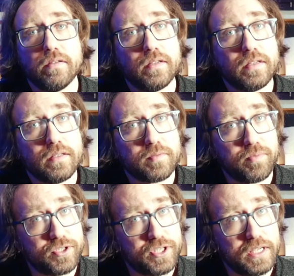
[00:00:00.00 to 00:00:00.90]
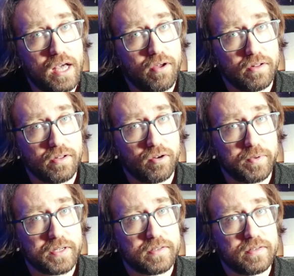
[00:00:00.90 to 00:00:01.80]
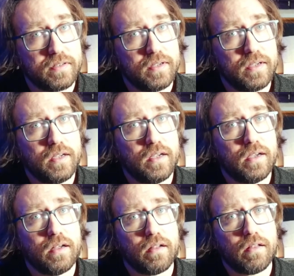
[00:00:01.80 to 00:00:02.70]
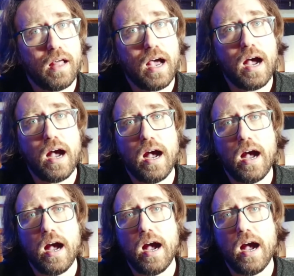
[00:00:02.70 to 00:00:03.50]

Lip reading: It's pushing out a little bit. La.